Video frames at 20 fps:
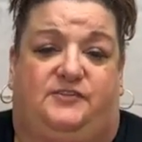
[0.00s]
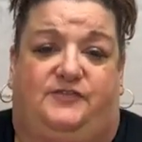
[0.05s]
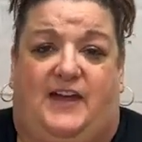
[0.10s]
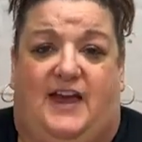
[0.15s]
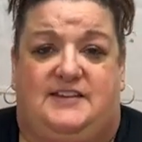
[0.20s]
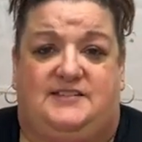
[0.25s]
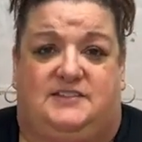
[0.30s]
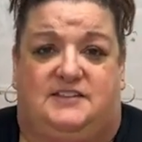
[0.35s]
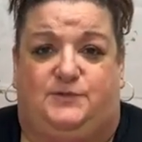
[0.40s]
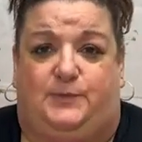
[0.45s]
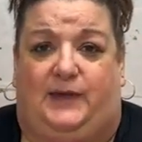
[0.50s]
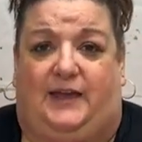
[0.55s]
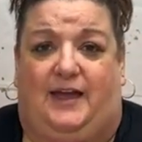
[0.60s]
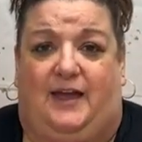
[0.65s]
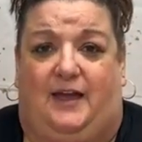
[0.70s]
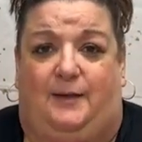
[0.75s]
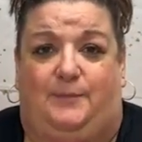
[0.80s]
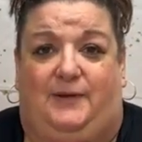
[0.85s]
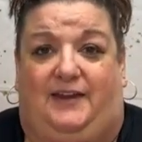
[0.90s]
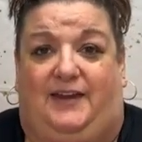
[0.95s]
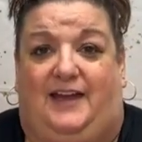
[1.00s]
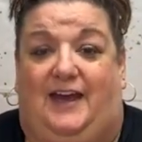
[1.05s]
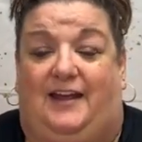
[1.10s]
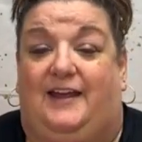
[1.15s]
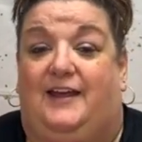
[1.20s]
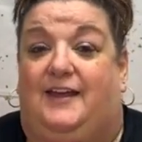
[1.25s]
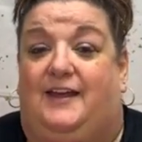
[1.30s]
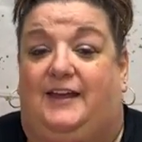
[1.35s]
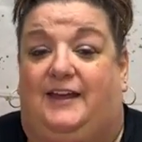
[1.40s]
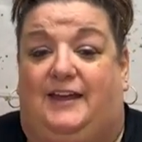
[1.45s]
as fast as we can, but
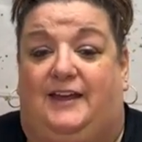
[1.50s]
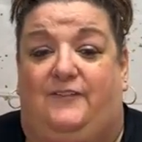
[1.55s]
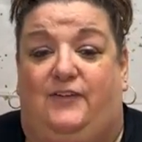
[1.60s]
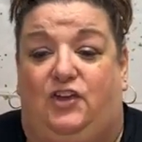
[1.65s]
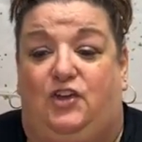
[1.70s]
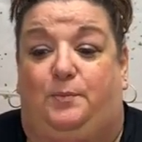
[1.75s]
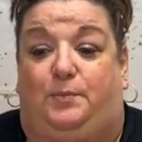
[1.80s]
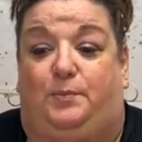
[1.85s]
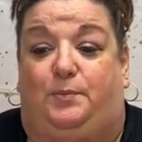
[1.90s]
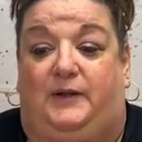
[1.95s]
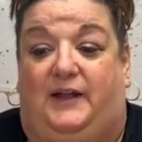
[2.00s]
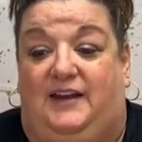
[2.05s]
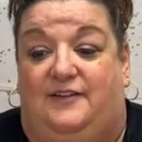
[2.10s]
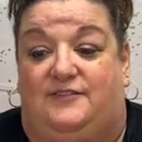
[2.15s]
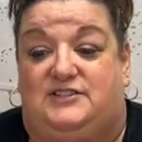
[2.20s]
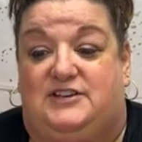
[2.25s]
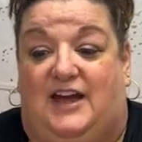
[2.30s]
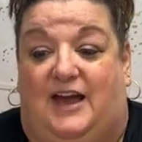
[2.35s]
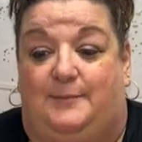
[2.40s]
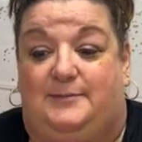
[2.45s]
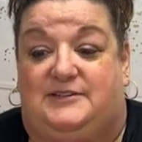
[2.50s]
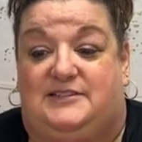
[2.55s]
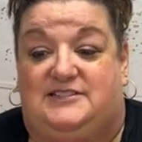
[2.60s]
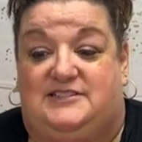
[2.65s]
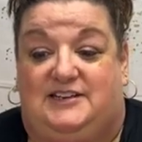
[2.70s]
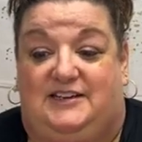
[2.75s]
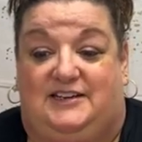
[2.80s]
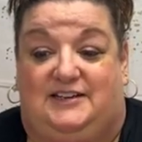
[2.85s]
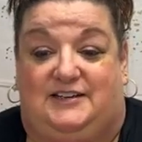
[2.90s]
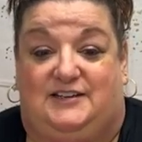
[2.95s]
yet giving you plenty of time to
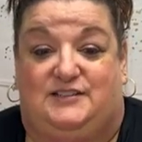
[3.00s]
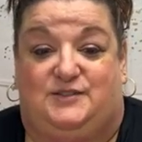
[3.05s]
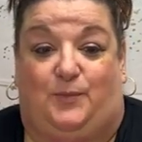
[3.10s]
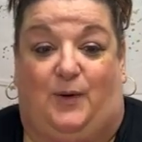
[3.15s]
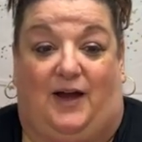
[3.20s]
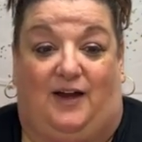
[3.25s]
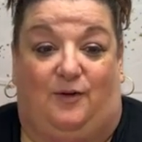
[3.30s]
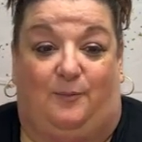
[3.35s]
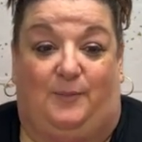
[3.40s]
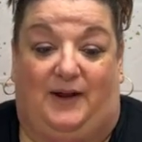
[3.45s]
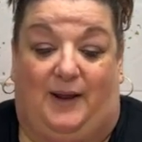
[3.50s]
see it as well.